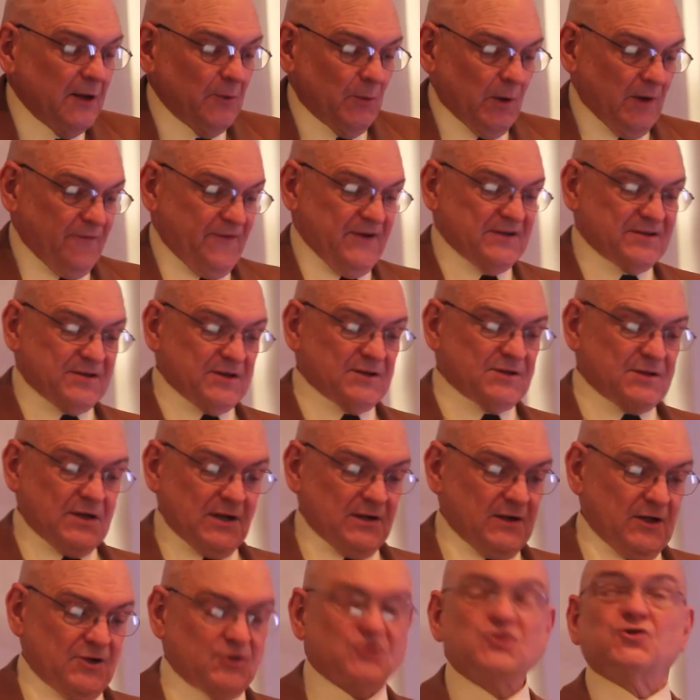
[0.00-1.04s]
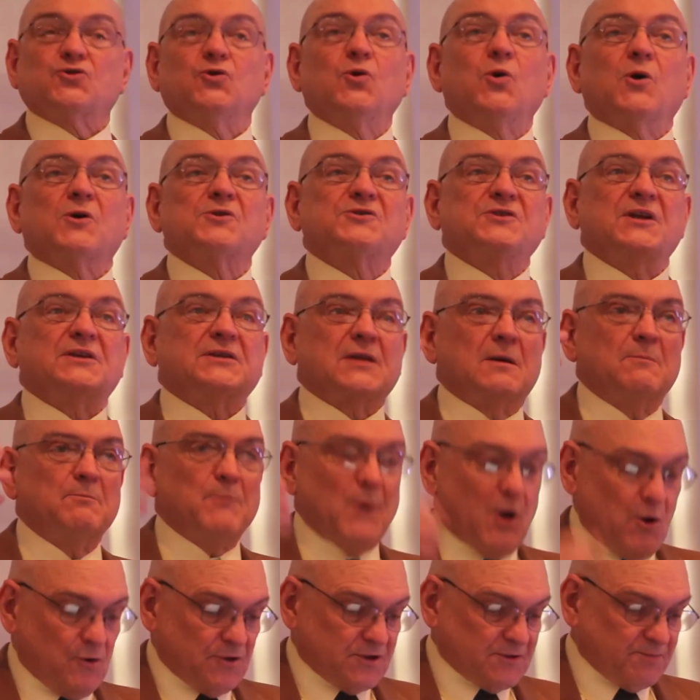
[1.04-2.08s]
well, this is, ensures that the
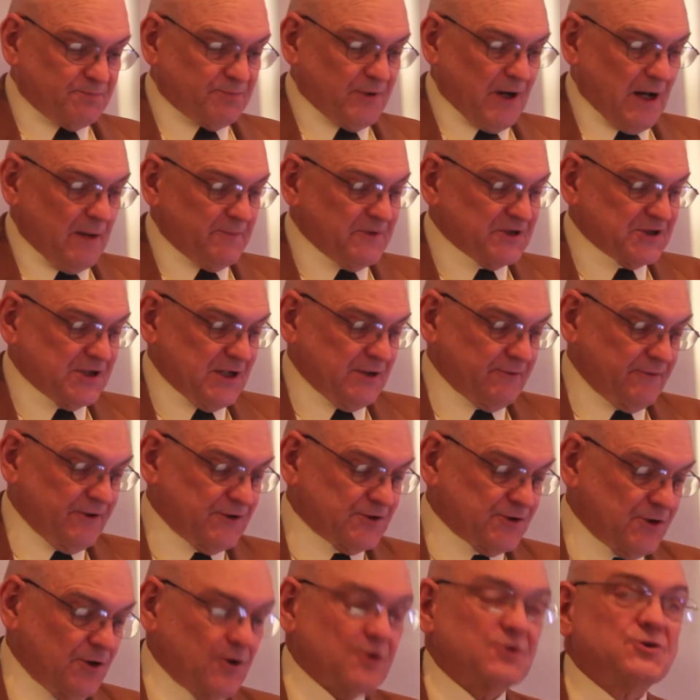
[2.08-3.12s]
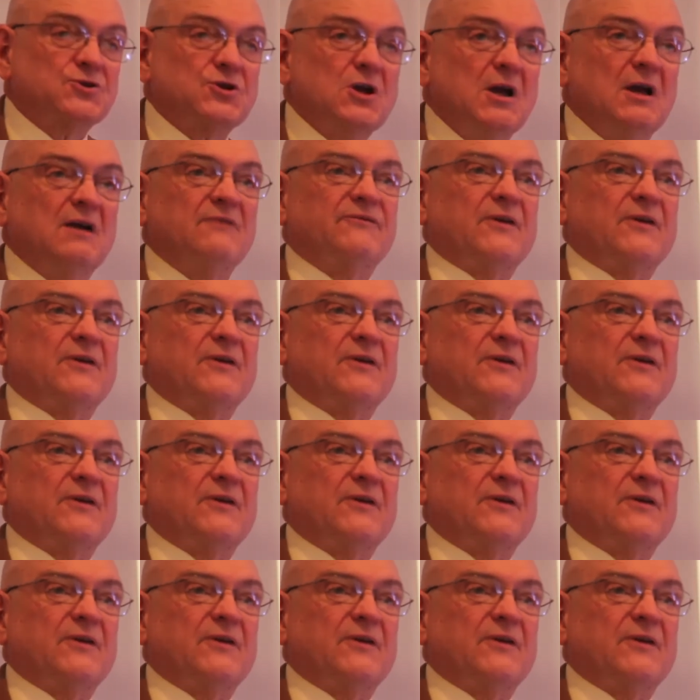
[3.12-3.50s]
most promising research